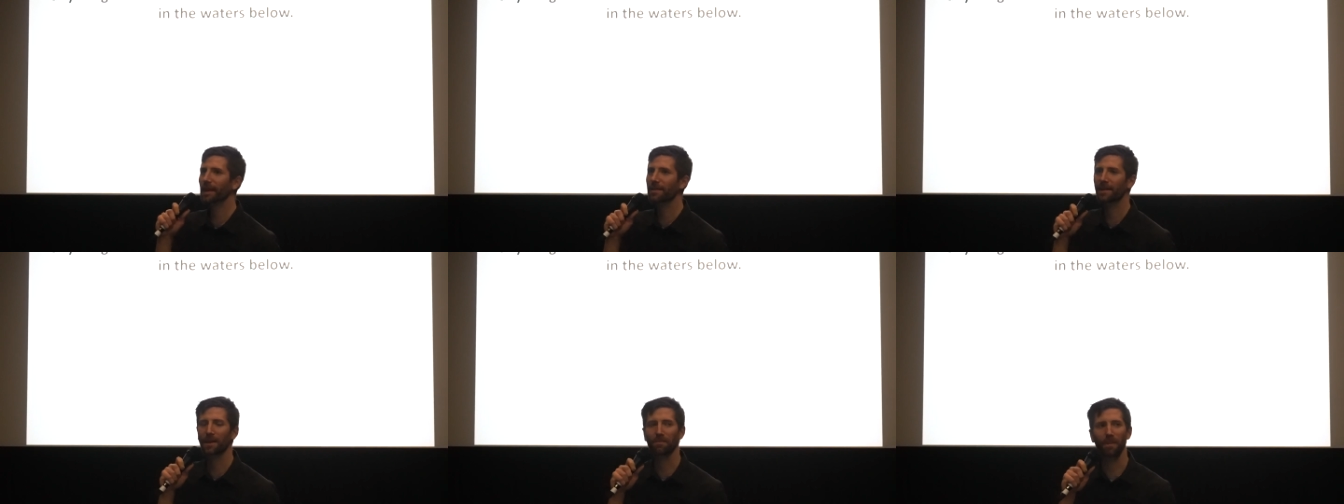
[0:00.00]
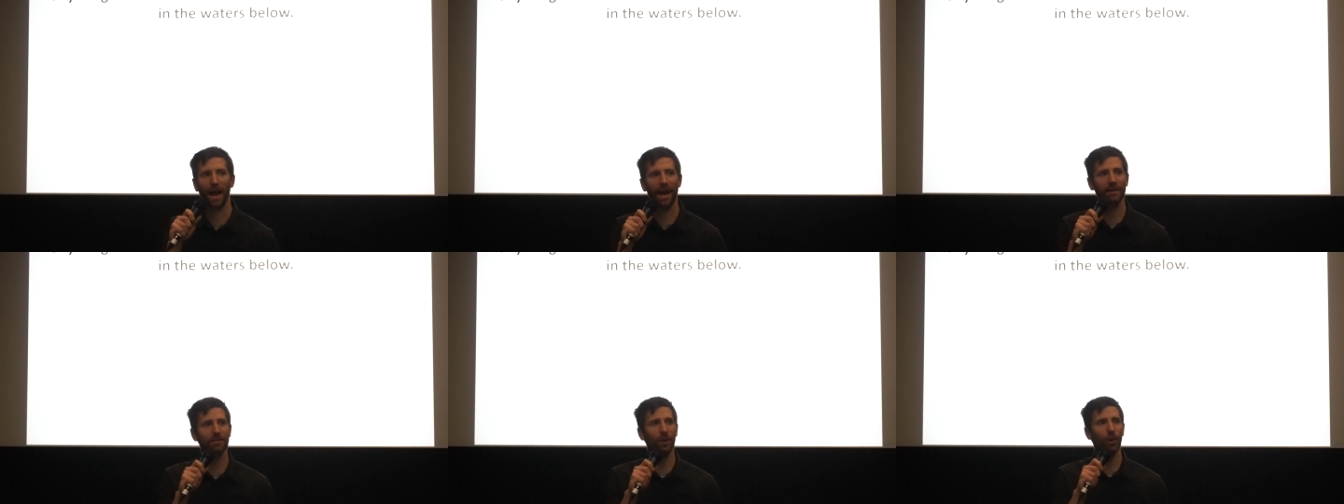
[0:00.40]
Think
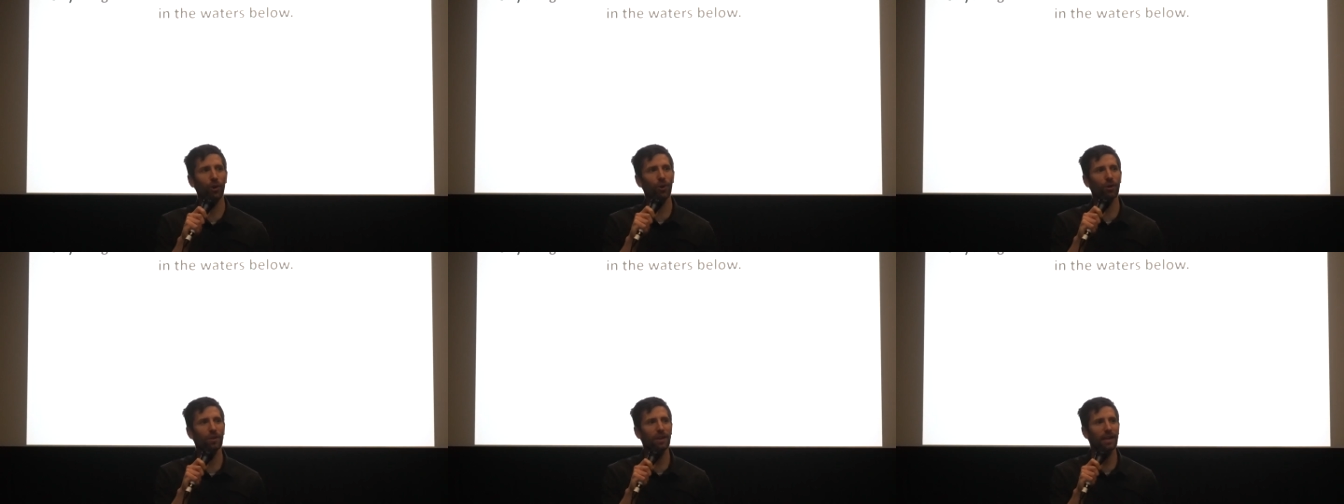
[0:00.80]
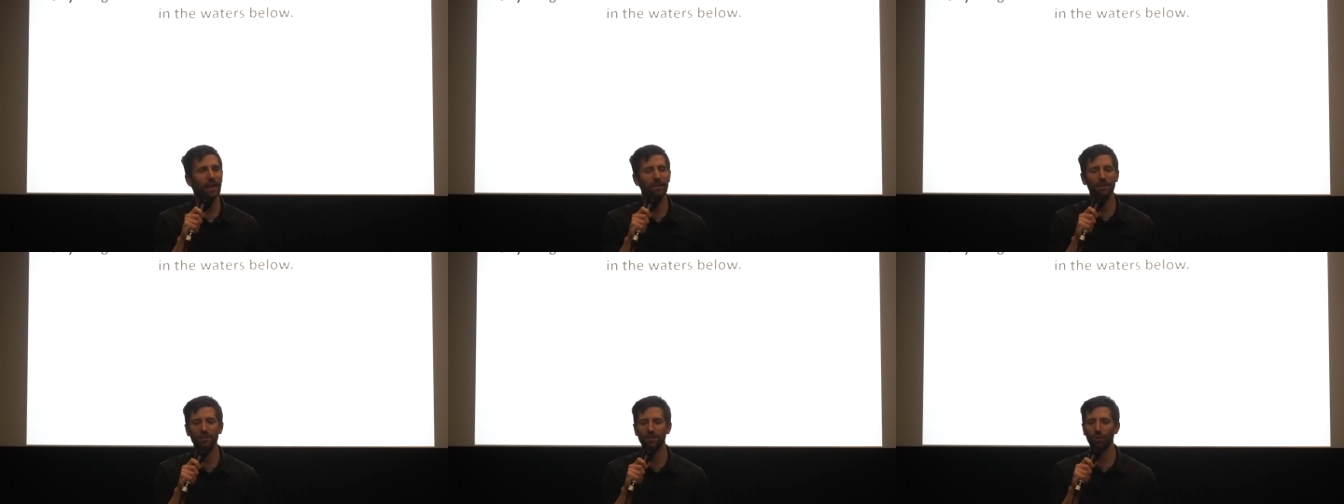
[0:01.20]
back to early
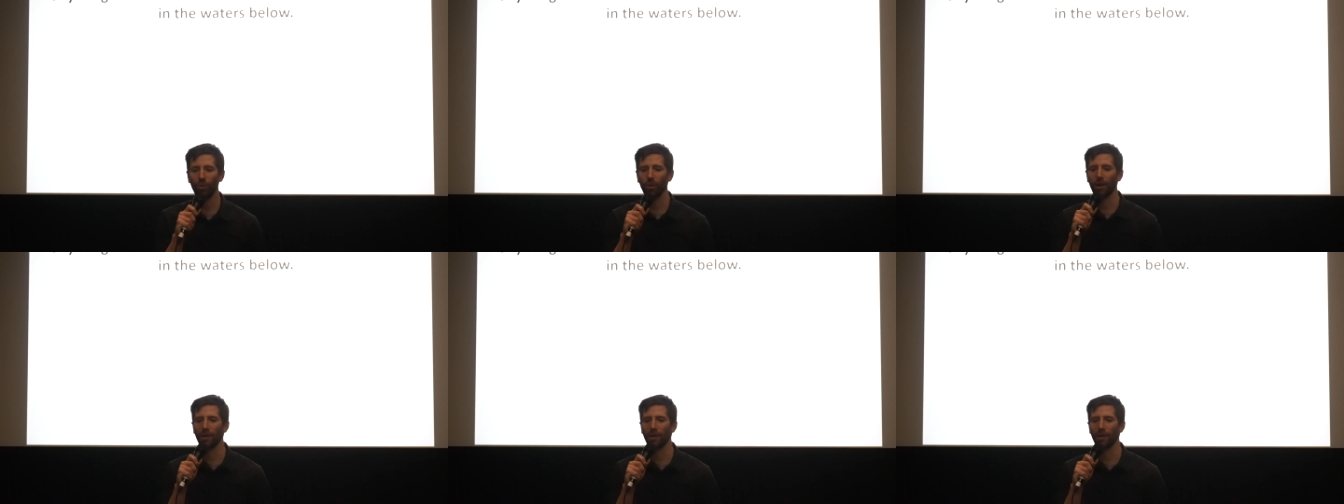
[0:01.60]
in the story,